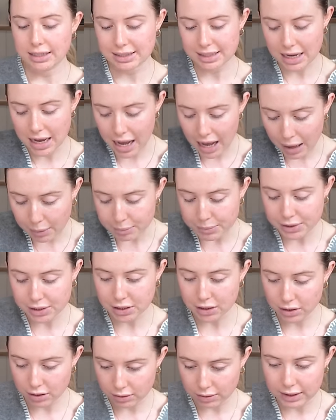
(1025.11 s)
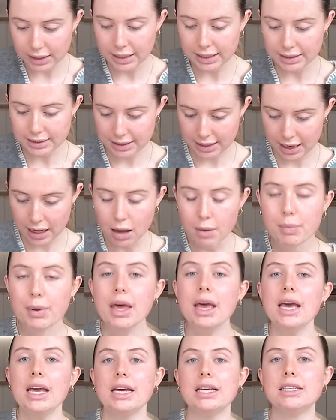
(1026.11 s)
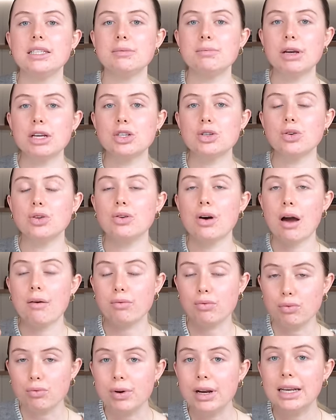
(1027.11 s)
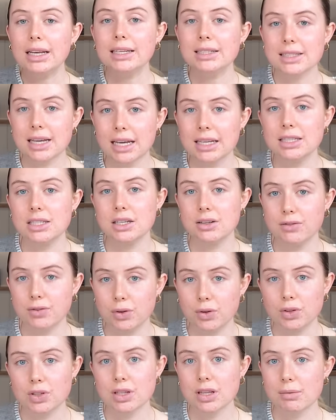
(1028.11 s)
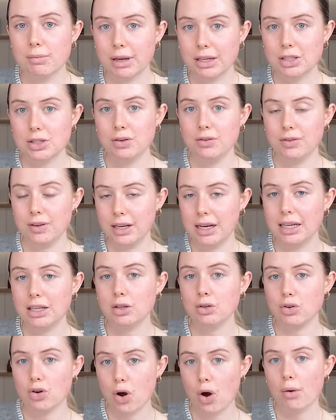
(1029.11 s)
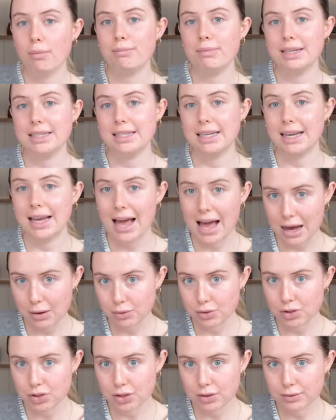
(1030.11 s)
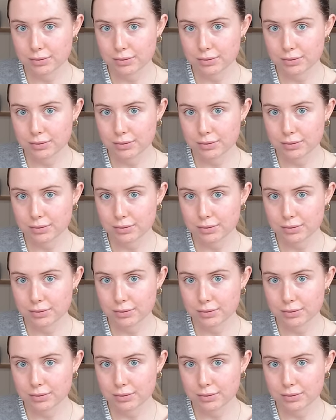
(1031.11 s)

It's absolutely absolutely a tip is to make sure you have really tasty food that makes you feel like you're not missing out.